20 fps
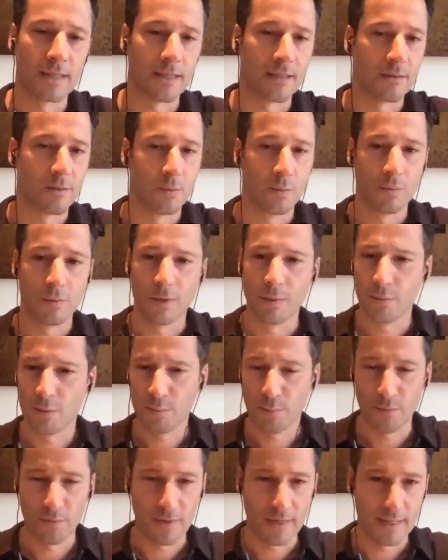and they were
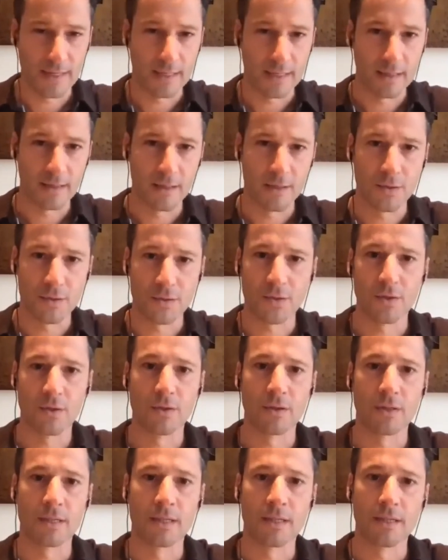providing news
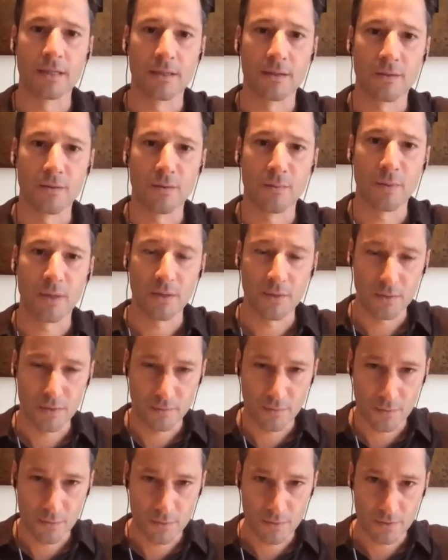content to millions
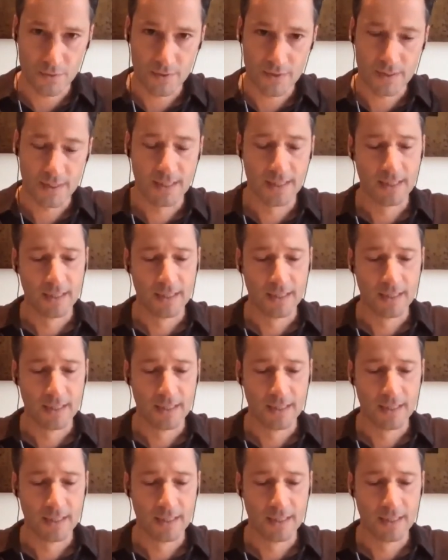of users.